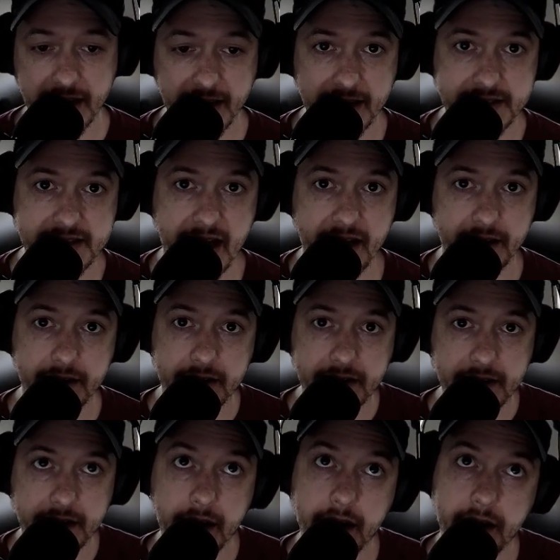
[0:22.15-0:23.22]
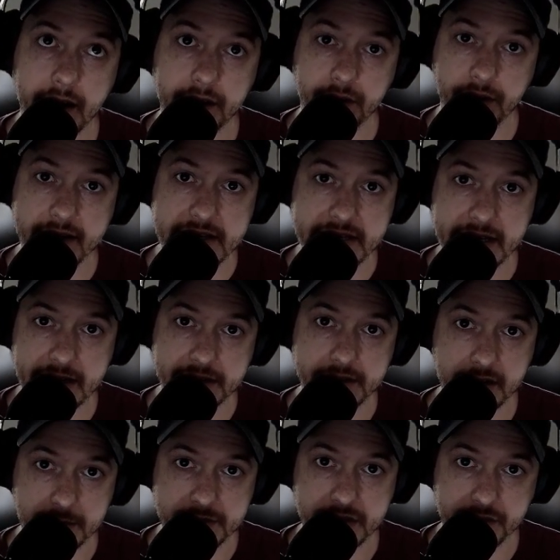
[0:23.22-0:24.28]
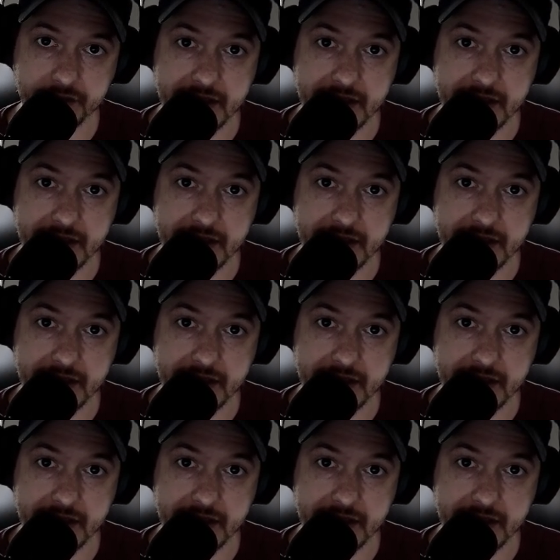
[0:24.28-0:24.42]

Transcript: It's not crazy in terms of